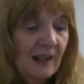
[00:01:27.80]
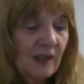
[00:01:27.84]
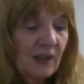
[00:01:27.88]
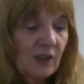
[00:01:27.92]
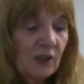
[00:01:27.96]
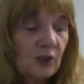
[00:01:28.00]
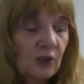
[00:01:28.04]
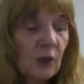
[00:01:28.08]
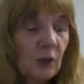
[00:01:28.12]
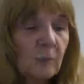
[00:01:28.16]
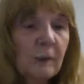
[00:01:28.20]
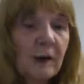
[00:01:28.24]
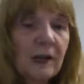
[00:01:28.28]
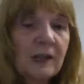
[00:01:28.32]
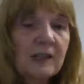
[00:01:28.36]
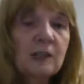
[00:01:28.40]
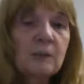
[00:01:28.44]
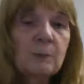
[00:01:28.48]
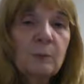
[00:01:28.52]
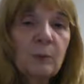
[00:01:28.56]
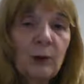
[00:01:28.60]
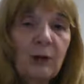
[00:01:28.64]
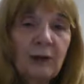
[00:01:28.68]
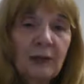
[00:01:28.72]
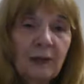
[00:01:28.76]
So, by
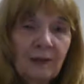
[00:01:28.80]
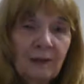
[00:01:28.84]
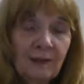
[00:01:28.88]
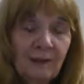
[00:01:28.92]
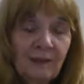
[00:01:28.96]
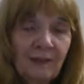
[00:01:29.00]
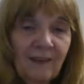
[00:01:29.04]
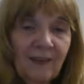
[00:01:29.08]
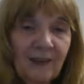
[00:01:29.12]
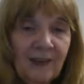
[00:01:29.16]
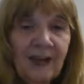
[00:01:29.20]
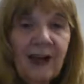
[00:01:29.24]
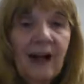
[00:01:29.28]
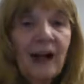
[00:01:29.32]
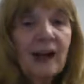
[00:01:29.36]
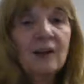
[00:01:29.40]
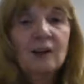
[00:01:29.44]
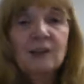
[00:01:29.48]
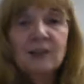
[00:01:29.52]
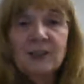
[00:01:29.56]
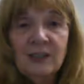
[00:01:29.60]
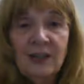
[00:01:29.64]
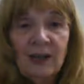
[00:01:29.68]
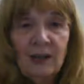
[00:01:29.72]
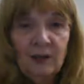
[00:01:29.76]
spreading the
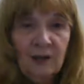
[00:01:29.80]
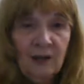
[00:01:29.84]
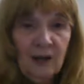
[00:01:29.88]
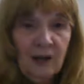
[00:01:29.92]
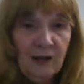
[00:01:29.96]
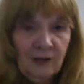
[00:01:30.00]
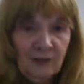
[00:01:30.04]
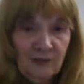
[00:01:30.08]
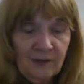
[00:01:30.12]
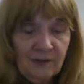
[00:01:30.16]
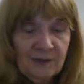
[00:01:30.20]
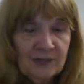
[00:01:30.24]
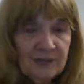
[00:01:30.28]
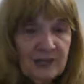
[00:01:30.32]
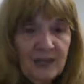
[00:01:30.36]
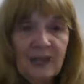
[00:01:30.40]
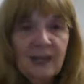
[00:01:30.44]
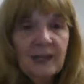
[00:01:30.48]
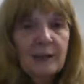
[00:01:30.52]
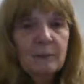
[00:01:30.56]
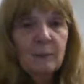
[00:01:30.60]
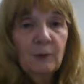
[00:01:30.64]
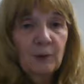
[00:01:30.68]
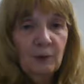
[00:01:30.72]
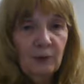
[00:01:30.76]
cards out on the
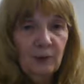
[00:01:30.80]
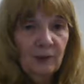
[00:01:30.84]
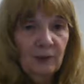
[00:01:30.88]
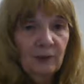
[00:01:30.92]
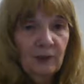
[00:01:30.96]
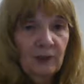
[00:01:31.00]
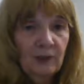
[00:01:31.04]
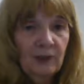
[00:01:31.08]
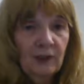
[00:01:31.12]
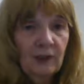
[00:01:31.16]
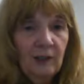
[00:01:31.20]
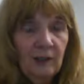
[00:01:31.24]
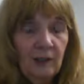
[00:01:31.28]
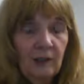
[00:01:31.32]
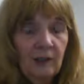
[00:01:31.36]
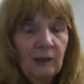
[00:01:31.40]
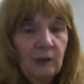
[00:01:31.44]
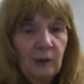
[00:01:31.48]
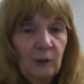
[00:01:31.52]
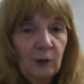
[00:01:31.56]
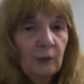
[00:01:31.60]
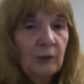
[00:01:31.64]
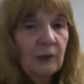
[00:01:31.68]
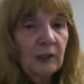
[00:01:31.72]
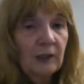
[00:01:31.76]
table,
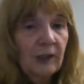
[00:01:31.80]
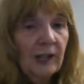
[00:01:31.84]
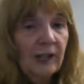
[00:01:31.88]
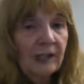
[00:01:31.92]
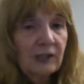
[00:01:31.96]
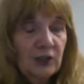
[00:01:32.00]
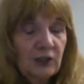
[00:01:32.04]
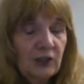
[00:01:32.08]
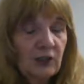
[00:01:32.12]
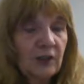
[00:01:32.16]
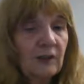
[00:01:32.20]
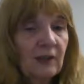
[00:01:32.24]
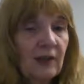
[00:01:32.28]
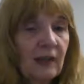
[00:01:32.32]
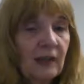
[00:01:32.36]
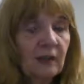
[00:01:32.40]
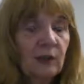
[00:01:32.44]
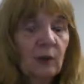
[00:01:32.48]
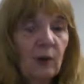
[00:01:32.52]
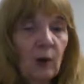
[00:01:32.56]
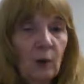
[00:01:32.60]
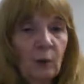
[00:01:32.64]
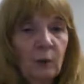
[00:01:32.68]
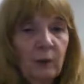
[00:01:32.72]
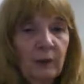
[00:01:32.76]
you can actually then
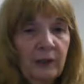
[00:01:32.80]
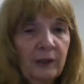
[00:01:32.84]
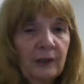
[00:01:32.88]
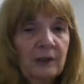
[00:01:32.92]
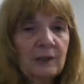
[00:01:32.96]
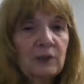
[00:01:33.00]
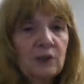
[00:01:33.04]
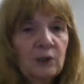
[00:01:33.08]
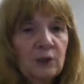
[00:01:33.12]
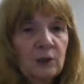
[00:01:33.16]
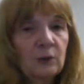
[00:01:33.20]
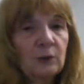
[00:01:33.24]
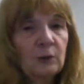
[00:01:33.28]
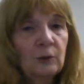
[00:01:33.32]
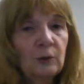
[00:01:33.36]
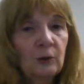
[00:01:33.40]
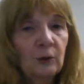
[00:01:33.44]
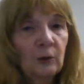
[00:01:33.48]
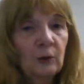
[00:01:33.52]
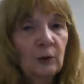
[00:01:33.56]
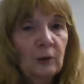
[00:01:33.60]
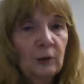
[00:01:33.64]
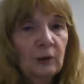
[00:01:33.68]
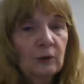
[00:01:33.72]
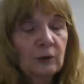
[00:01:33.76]
go into
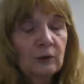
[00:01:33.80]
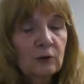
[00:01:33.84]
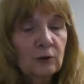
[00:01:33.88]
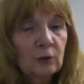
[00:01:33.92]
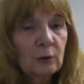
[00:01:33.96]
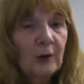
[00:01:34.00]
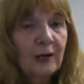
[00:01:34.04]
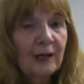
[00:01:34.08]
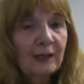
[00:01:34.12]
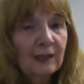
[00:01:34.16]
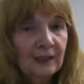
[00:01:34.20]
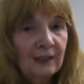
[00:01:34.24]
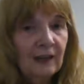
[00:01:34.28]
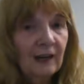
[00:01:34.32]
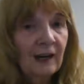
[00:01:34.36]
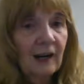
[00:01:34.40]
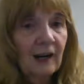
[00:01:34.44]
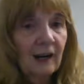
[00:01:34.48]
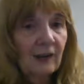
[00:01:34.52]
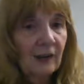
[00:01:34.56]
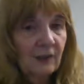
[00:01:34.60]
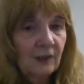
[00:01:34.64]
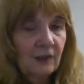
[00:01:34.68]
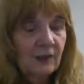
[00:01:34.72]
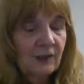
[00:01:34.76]
your trait
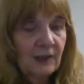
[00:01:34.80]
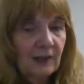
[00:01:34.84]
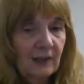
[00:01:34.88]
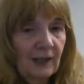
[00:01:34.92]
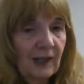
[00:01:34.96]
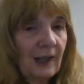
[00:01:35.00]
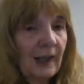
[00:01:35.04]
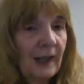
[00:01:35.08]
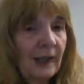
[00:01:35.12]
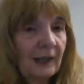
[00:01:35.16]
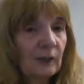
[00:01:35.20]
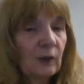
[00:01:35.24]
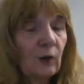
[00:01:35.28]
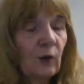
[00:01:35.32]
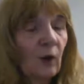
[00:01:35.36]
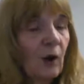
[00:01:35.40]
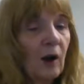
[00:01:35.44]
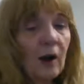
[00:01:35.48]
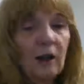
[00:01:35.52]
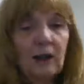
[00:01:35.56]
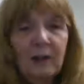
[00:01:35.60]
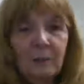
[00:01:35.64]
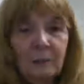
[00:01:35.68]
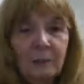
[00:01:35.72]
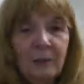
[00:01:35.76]
cards and
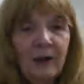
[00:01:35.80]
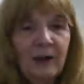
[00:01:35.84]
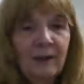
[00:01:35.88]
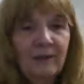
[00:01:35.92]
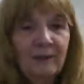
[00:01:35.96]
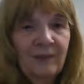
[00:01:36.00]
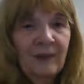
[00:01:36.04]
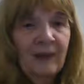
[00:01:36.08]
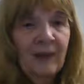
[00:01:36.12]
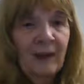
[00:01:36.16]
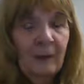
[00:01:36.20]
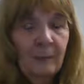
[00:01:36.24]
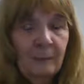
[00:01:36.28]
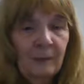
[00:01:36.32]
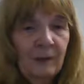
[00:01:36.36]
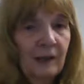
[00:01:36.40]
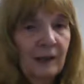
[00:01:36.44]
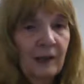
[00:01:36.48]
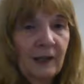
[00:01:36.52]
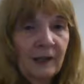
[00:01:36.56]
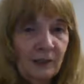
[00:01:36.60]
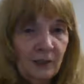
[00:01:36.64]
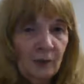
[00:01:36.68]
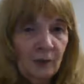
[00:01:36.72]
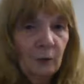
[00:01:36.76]
call upon them
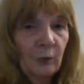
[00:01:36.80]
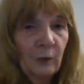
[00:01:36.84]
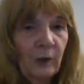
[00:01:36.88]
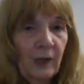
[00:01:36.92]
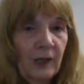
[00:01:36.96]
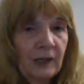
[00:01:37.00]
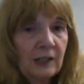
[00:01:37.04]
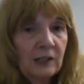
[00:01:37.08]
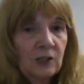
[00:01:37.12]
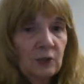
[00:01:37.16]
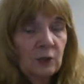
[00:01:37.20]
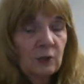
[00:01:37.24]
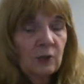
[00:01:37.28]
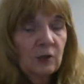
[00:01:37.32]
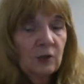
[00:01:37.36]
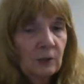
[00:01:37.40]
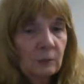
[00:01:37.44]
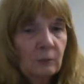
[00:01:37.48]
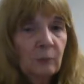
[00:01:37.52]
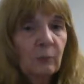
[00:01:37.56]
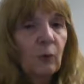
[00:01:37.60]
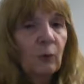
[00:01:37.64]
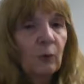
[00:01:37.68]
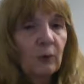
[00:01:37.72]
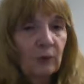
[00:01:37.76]
as a way to
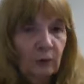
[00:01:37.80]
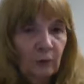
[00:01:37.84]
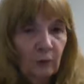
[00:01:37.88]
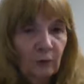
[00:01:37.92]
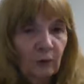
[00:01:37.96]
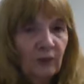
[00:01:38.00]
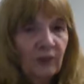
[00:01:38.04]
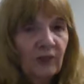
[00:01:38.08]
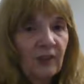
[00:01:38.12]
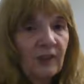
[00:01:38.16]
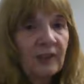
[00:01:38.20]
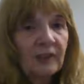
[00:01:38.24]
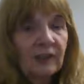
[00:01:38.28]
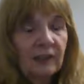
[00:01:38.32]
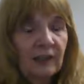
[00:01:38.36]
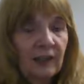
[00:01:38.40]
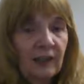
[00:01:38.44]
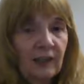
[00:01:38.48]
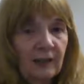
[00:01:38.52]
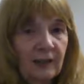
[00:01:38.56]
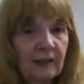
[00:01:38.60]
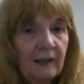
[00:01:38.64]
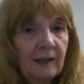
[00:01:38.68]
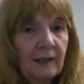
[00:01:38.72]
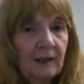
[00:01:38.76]
support your thinking.